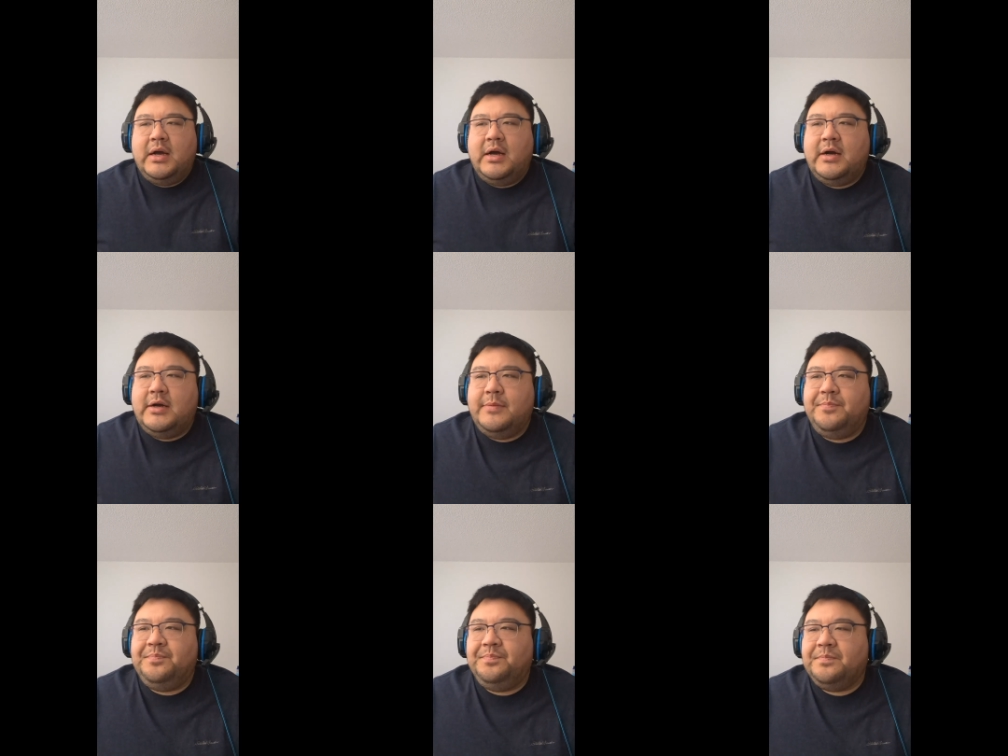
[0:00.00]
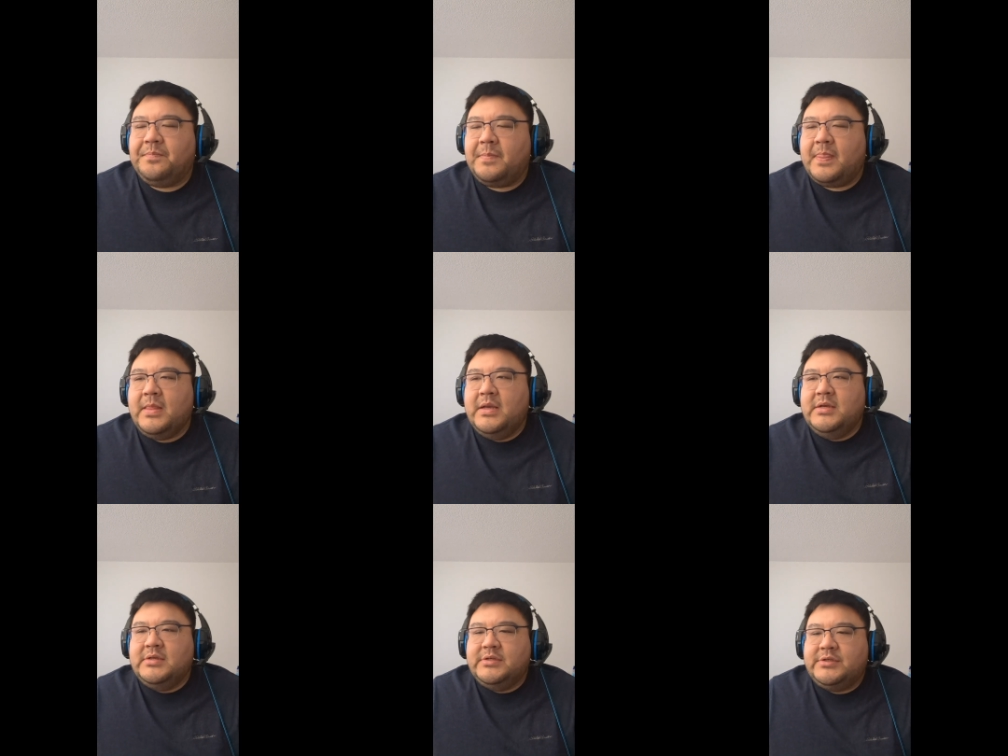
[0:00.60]
Um,
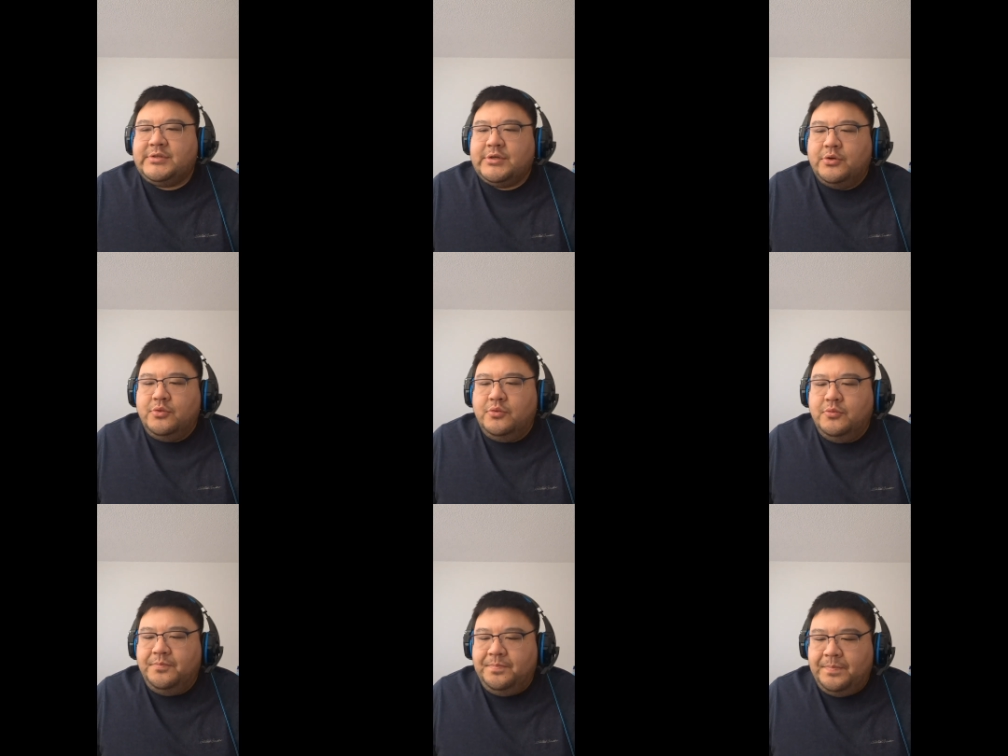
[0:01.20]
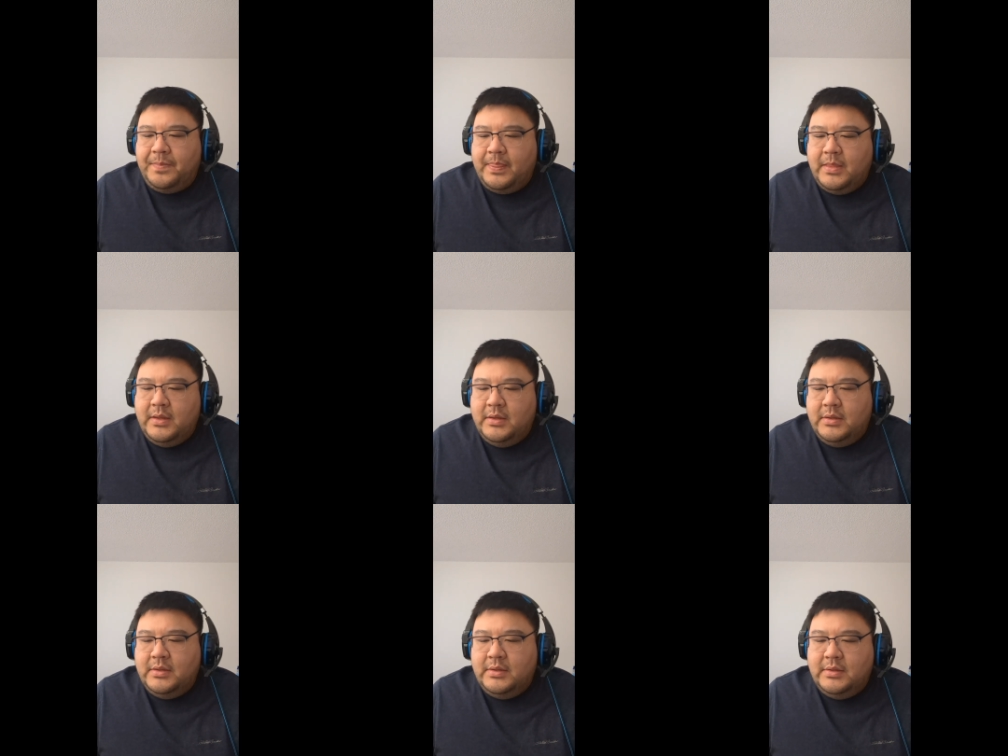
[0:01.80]
so
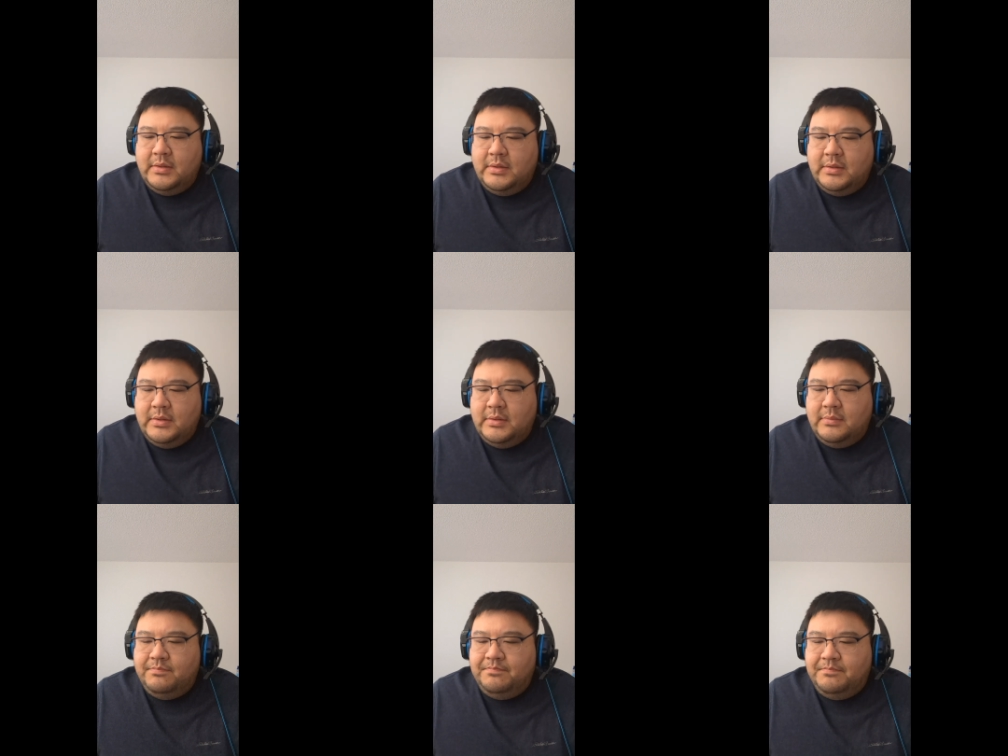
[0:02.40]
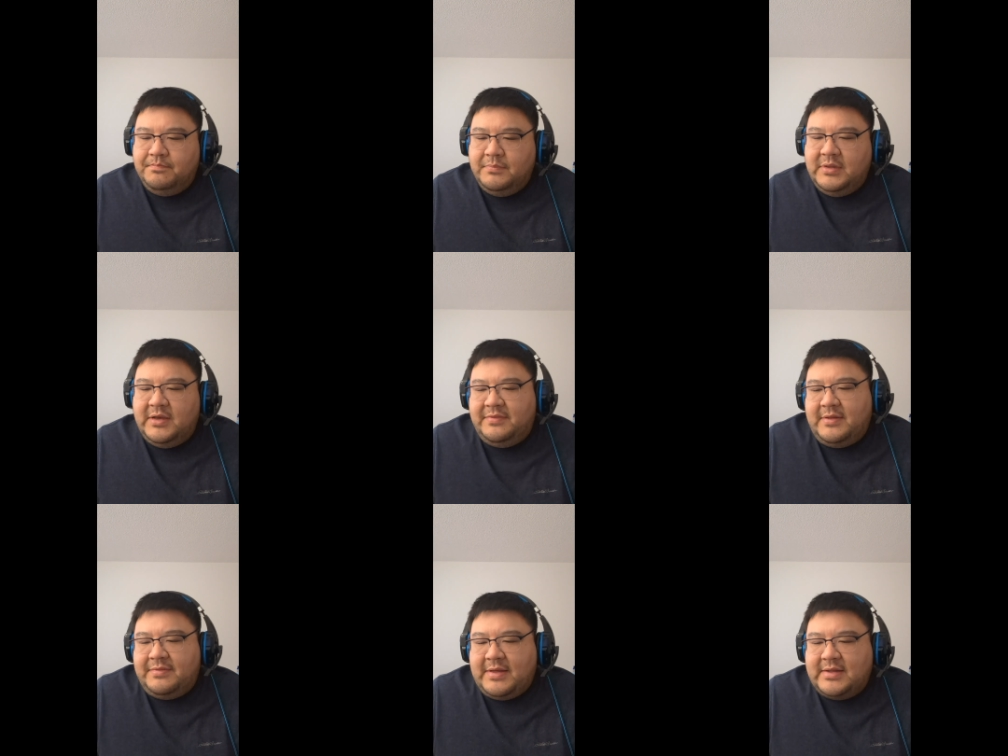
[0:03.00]

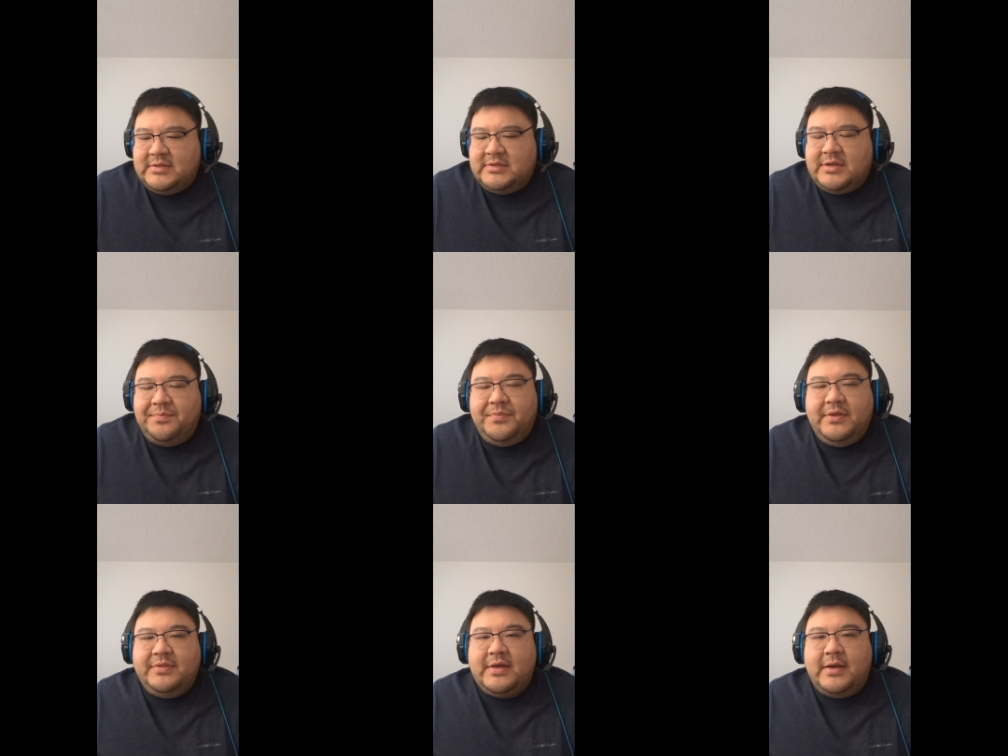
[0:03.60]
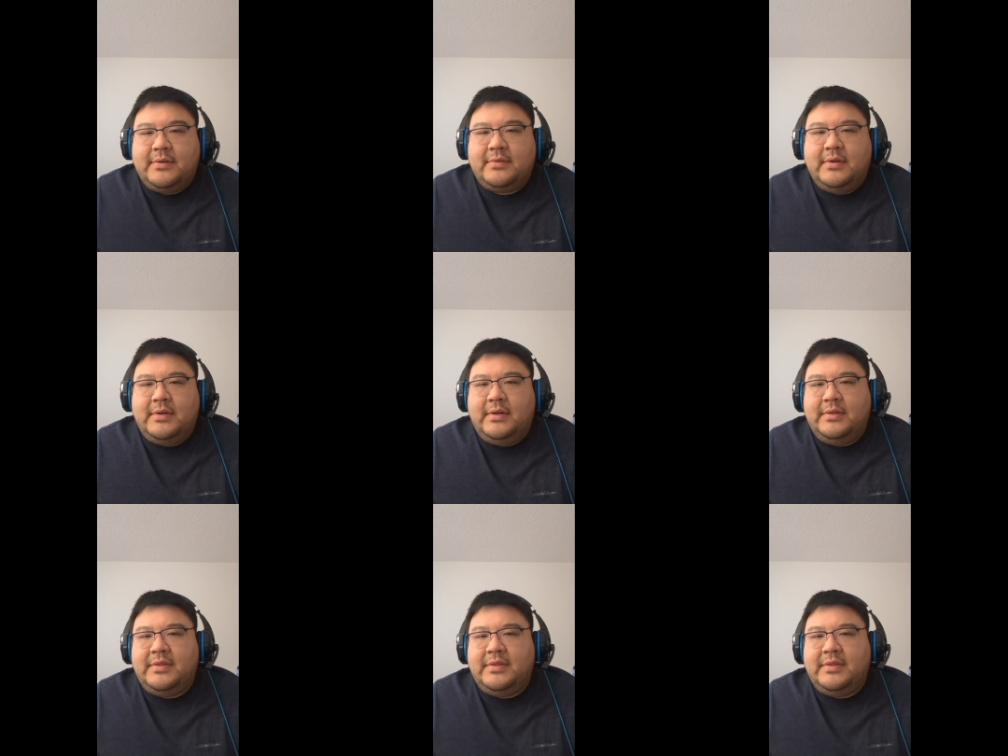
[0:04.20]
yeah, that's something that